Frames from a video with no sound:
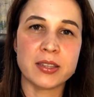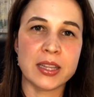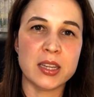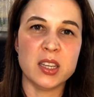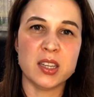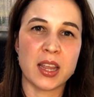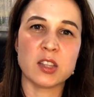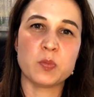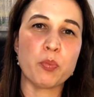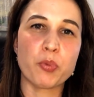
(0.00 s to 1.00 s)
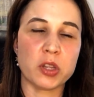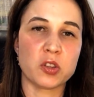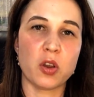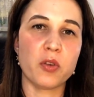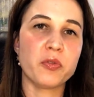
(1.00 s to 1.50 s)
lending has been pretty
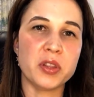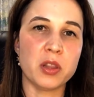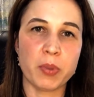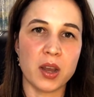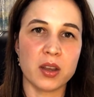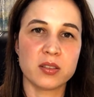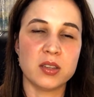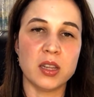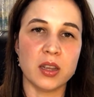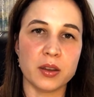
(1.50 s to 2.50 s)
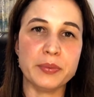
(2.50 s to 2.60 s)
soft in the past year.